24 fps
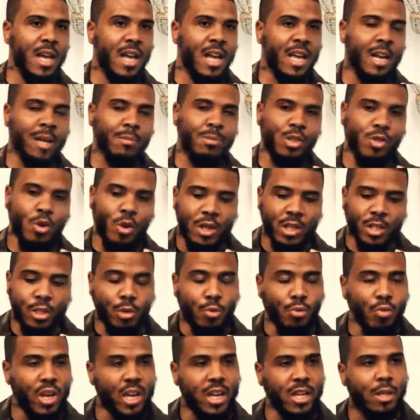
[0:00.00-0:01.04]
And I started
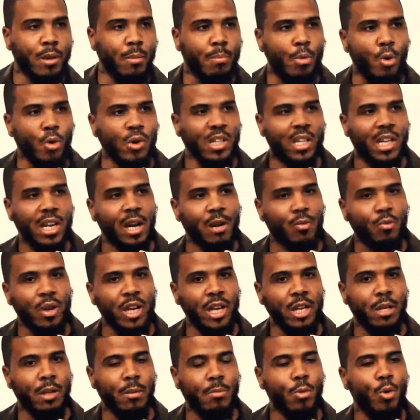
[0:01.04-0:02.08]
to read. The more that I
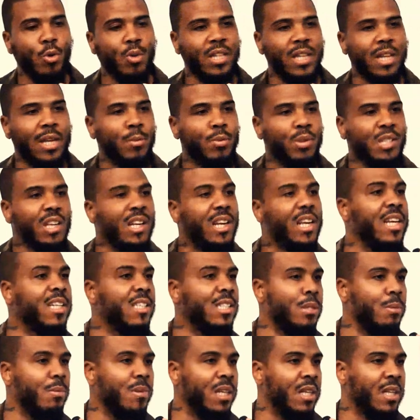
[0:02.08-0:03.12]
read, the more that it was clear
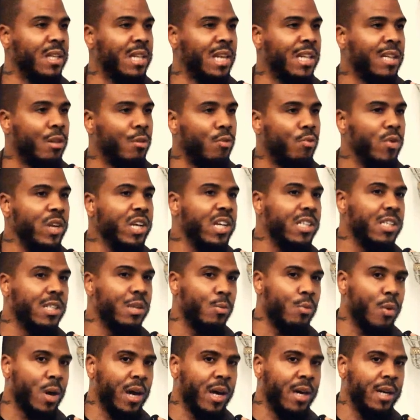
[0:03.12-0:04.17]
to me that the
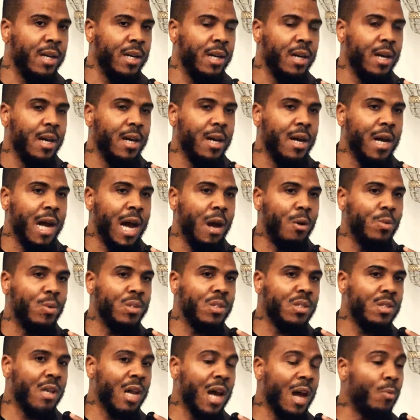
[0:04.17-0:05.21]
reason why I
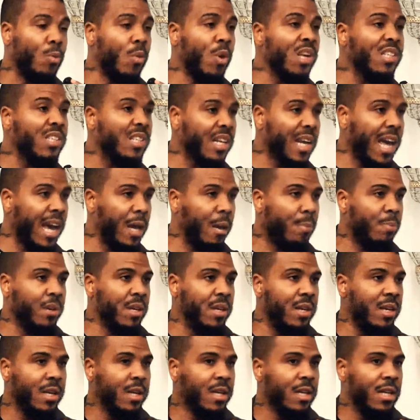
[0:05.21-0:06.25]
was I wasn't
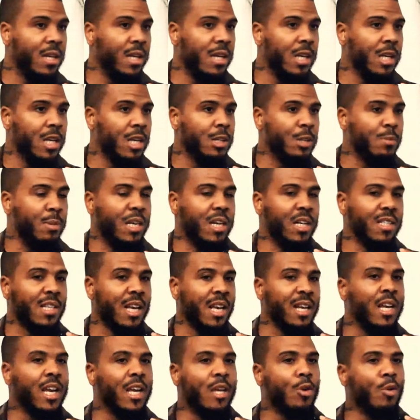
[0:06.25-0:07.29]
happy is because
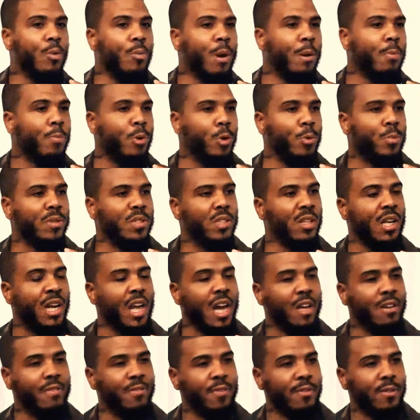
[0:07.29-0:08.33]
I didn't know my purpose of
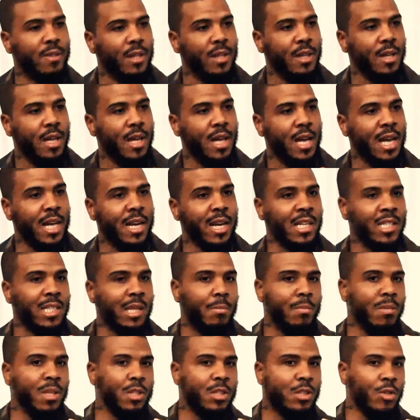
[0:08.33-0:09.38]
life. And as
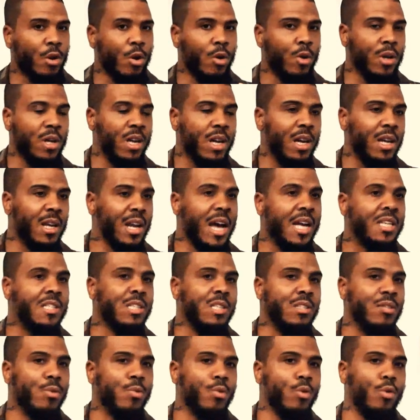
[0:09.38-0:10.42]
I mentioned earlier, Allah
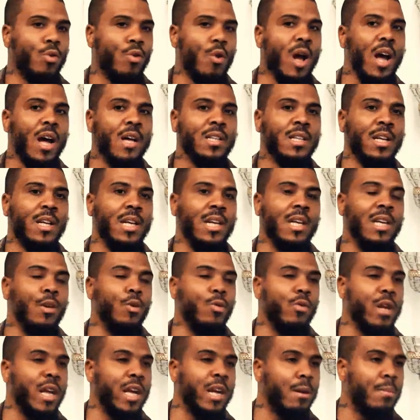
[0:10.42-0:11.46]
says in the Quran that He
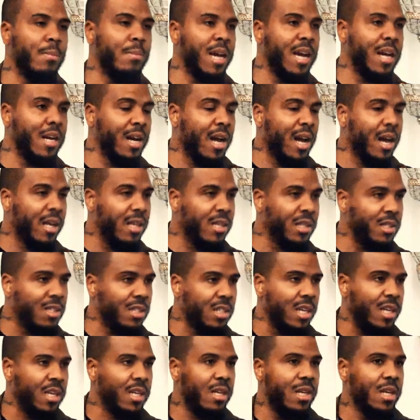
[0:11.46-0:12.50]
created mankind and
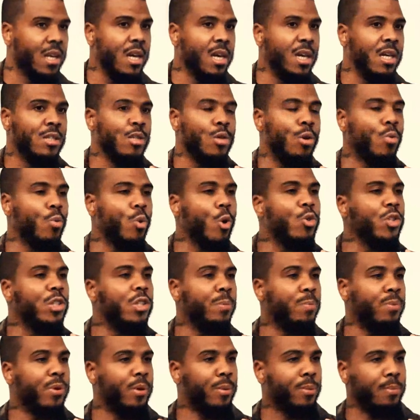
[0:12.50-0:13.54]
jinn to
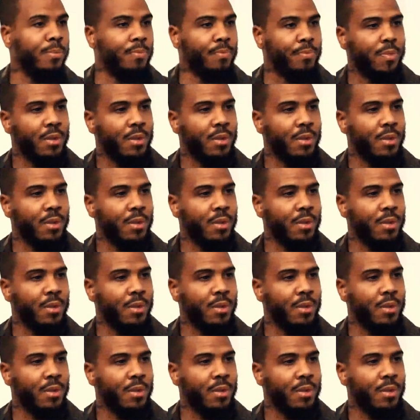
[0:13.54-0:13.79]
worship Him.